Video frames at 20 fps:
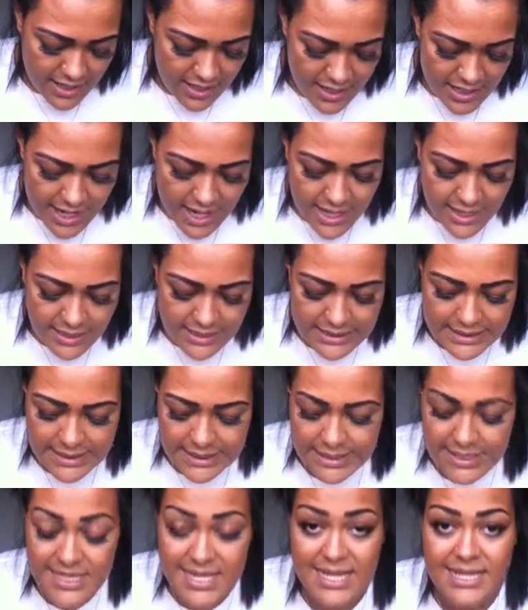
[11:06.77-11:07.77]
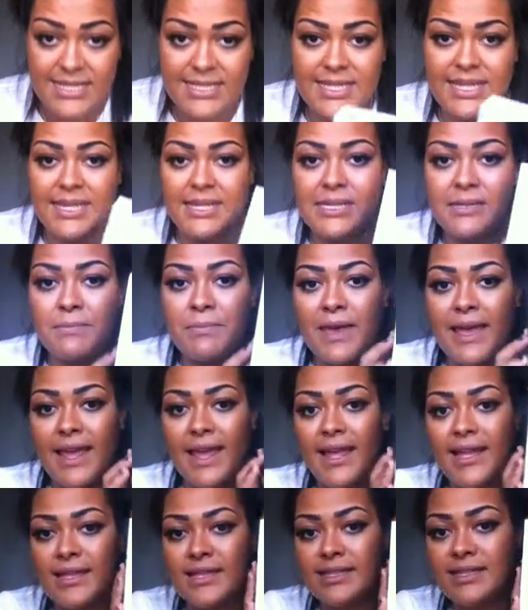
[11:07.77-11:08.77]
Next, there's these
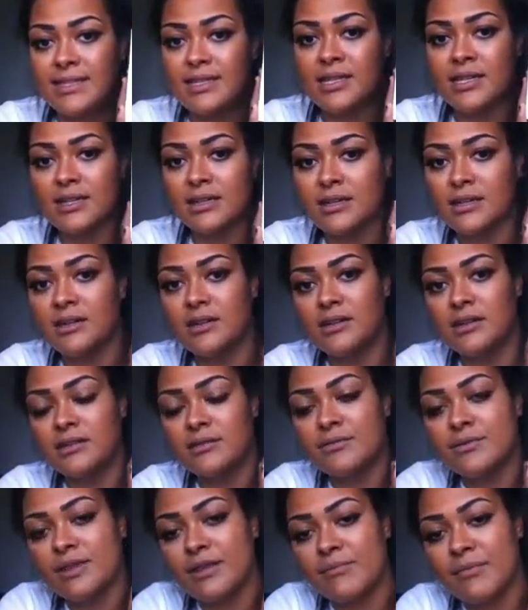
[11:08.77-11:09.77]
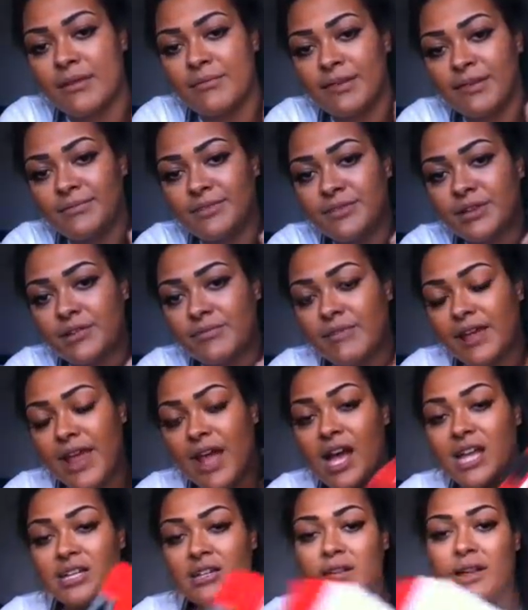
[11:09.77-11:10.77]
beets that my bub's got me.
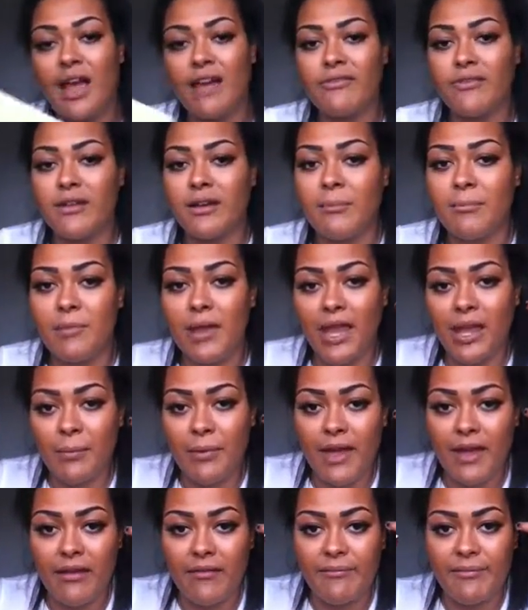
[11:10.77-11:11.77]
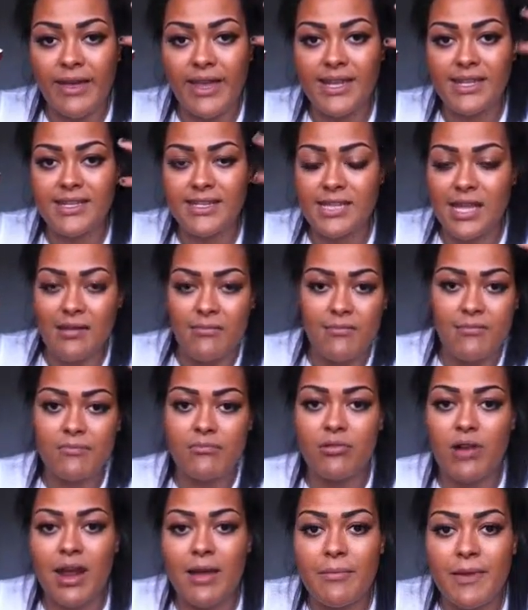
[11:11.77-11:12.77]
I do have a big pair of beets, like
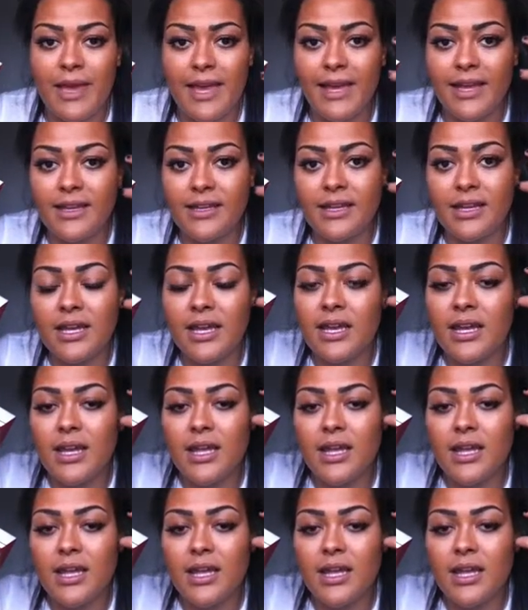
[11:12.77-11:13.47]
bright pink.